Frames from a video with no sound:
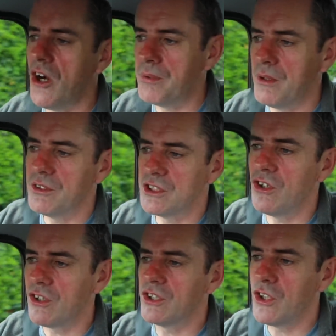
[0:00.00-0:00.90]
company was
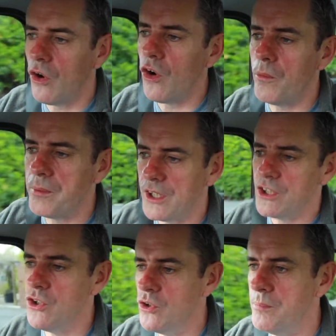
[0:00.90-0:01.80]
looking to open
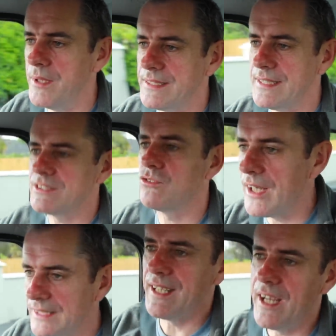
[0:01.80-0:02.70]
a new business
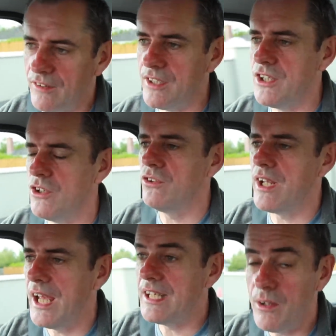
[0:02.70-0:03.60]
right there in the UK.